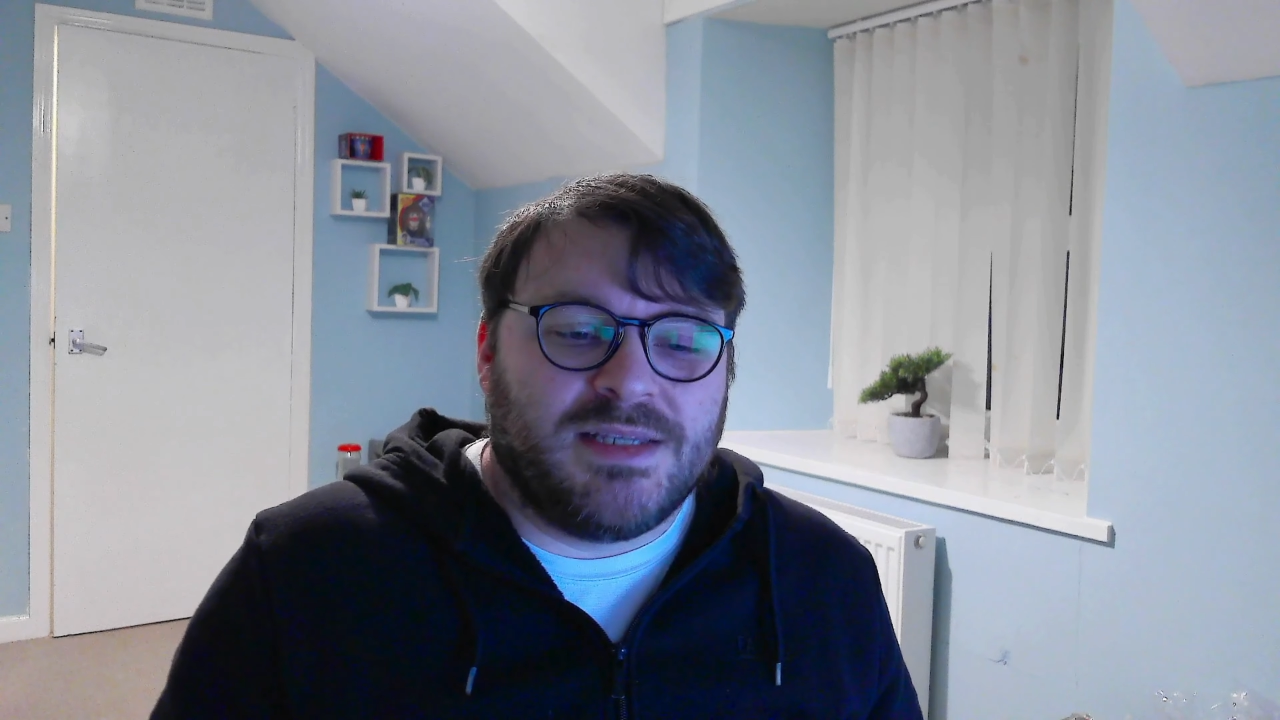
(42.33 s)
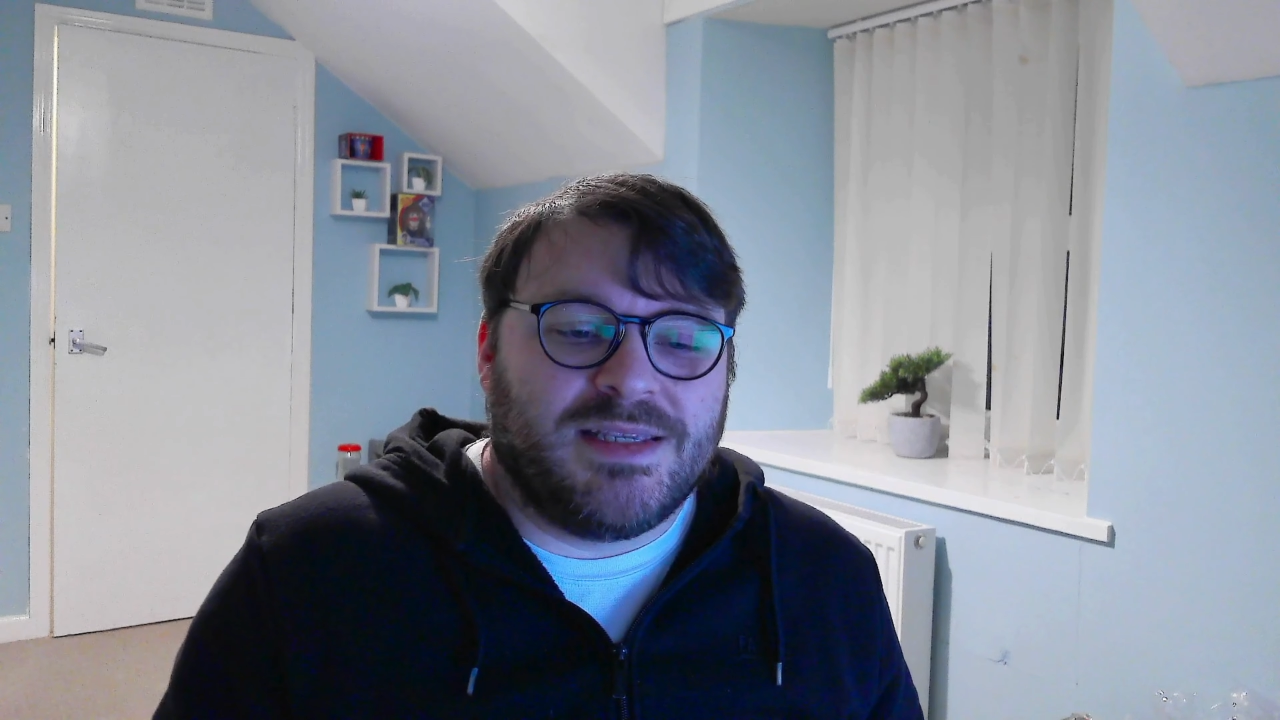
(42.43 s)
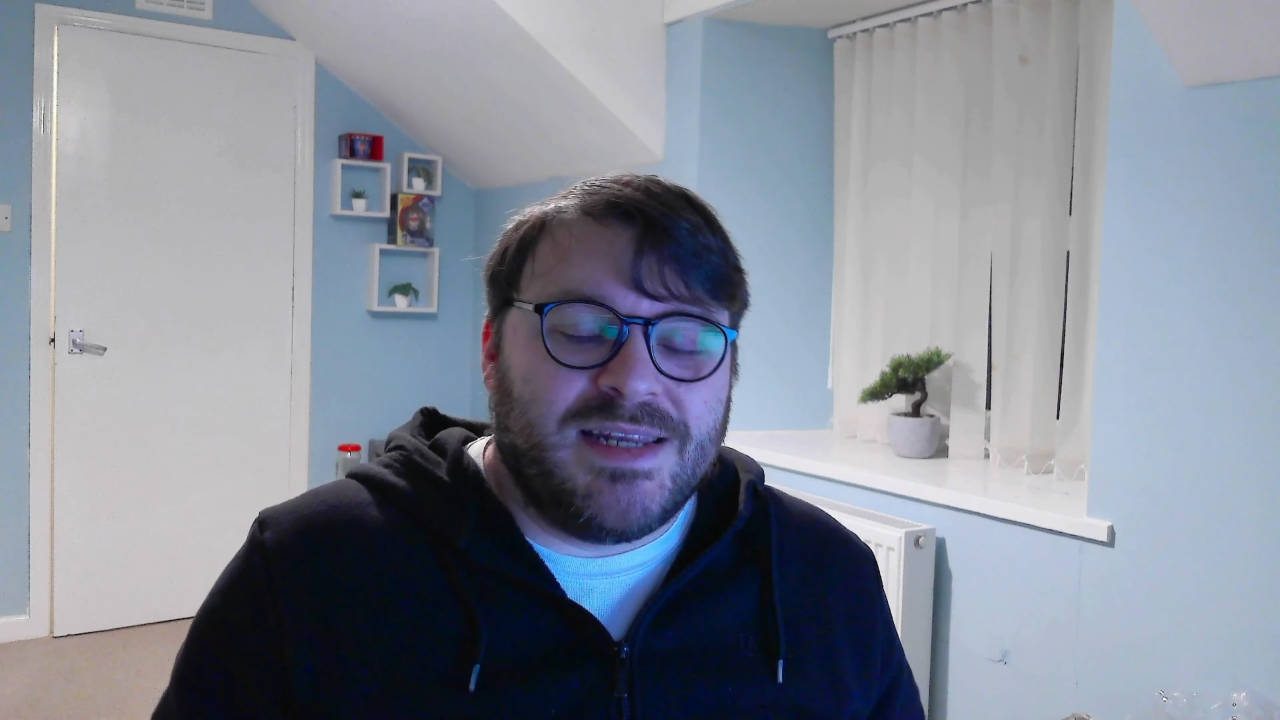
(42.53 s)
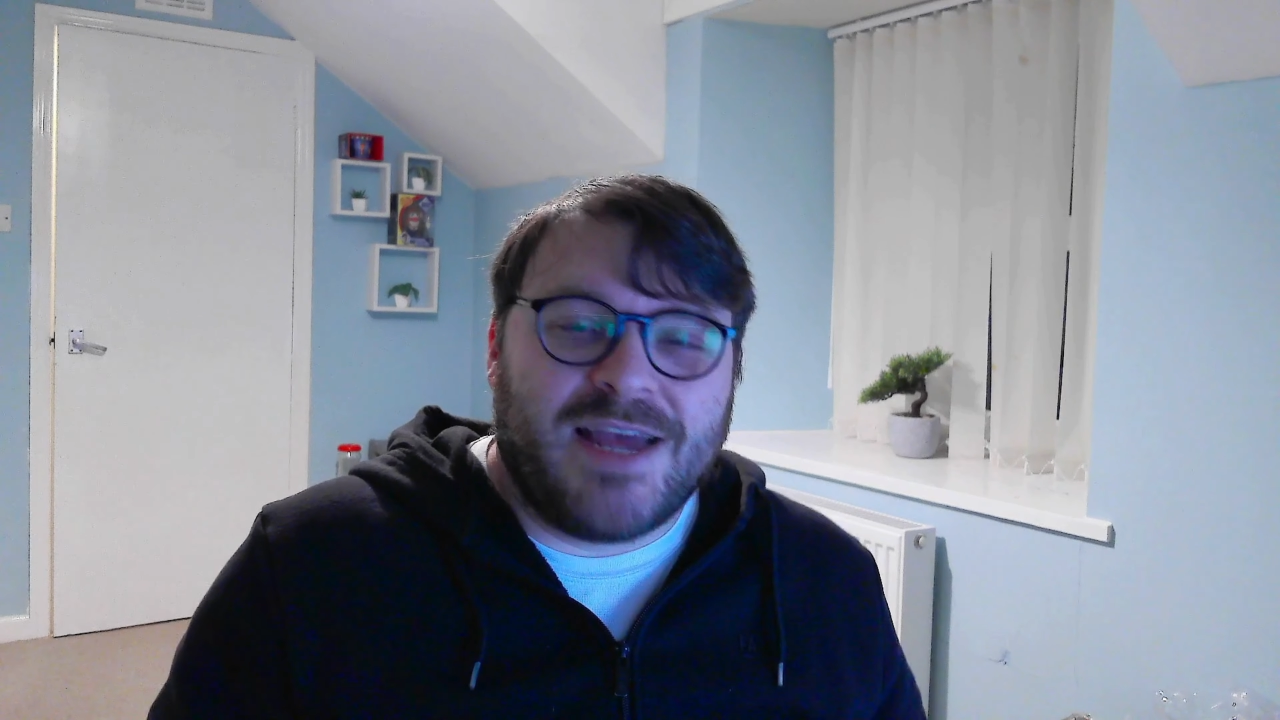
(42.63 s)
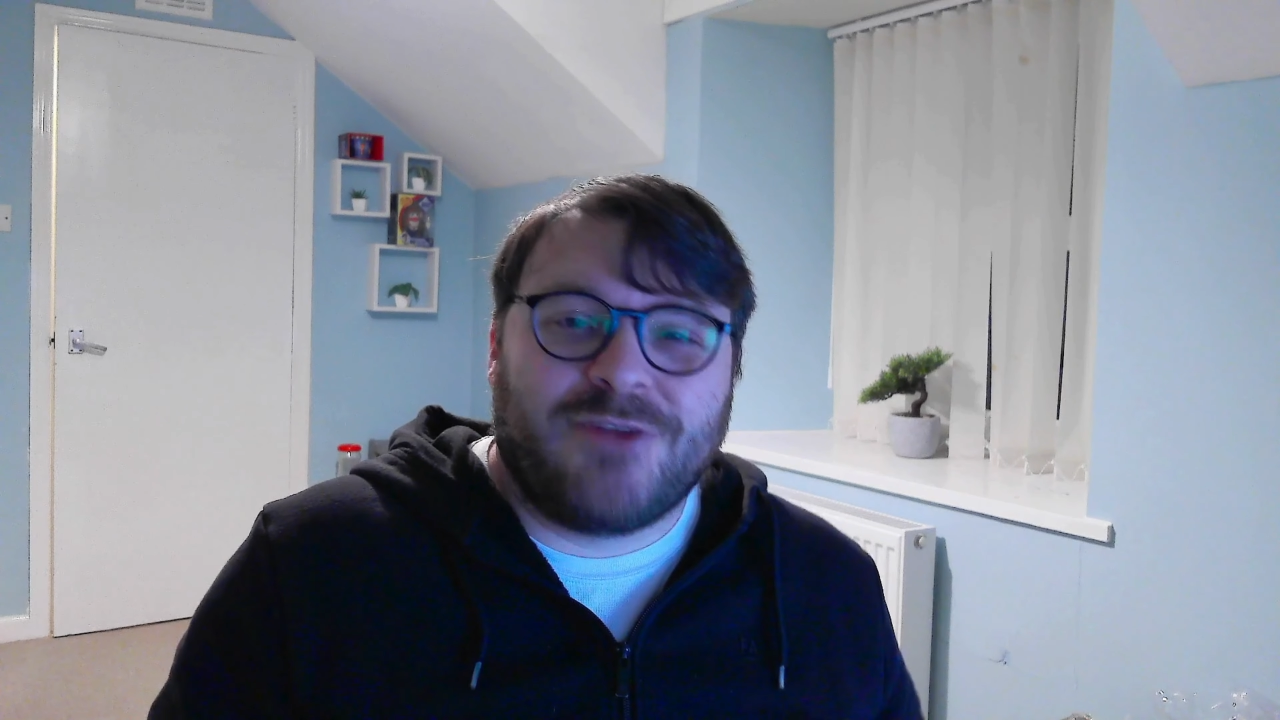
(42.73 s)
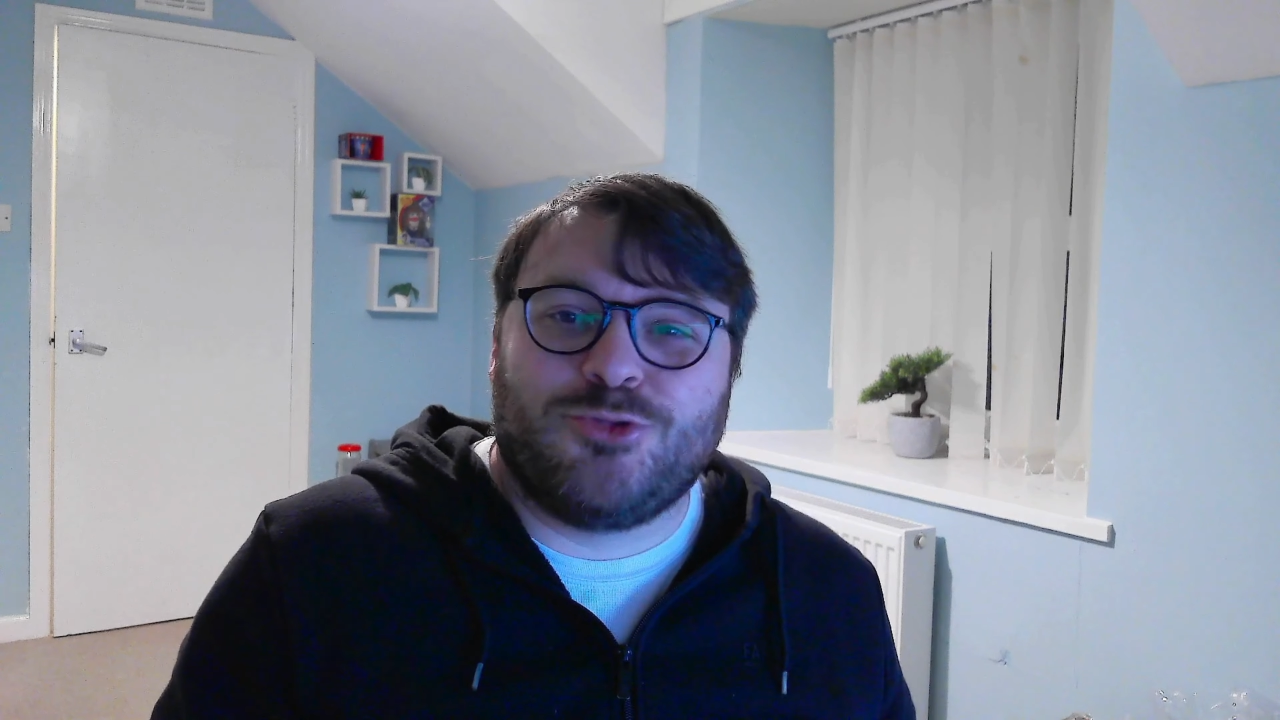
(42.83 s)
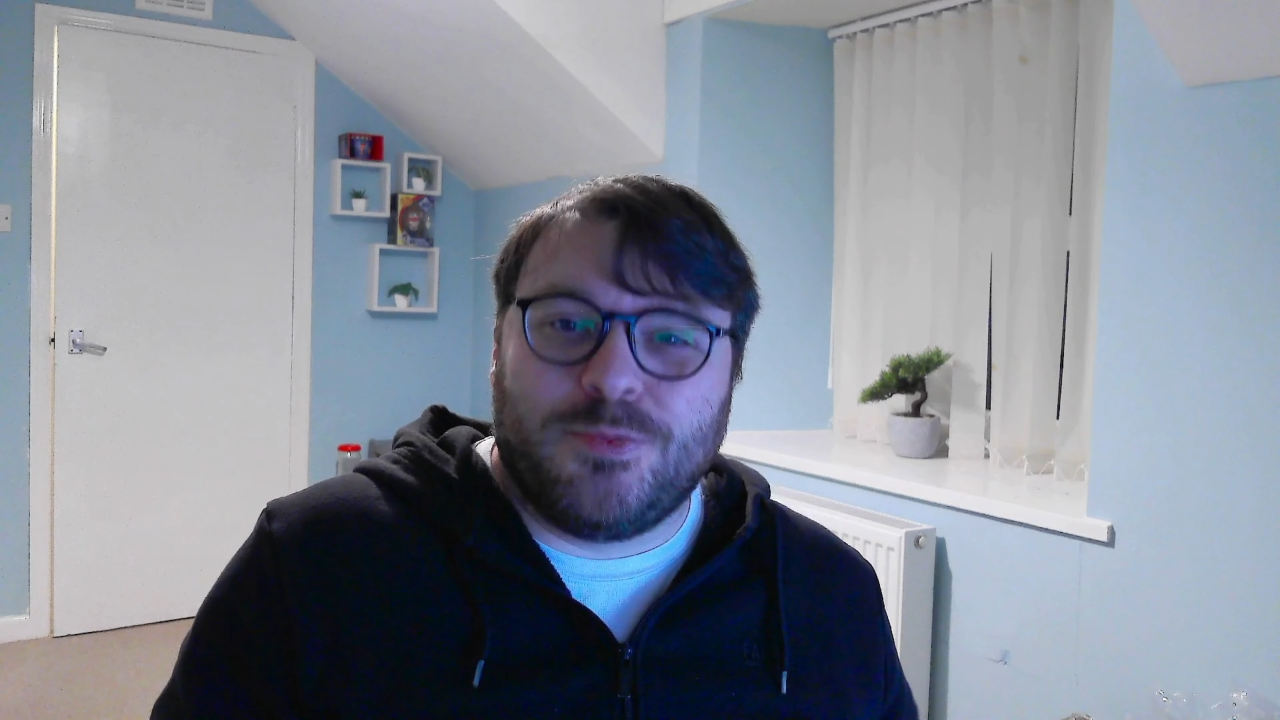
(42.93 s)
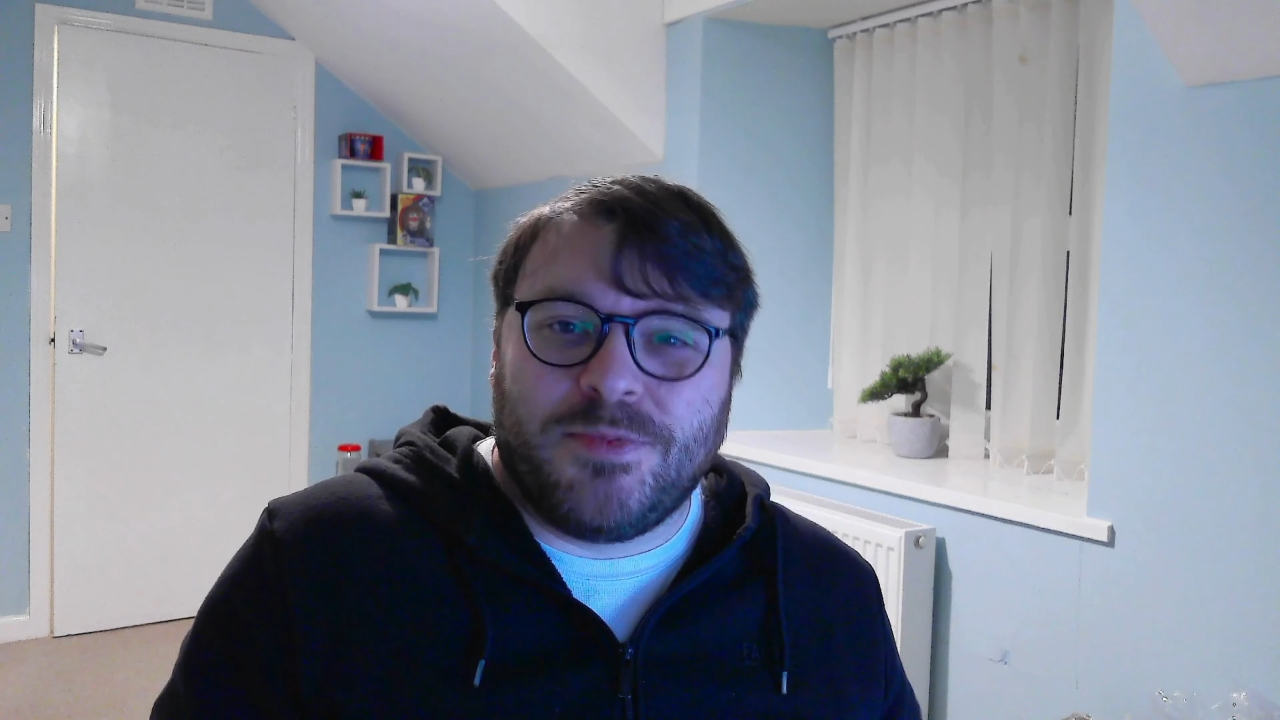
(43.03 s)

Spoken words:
is a natural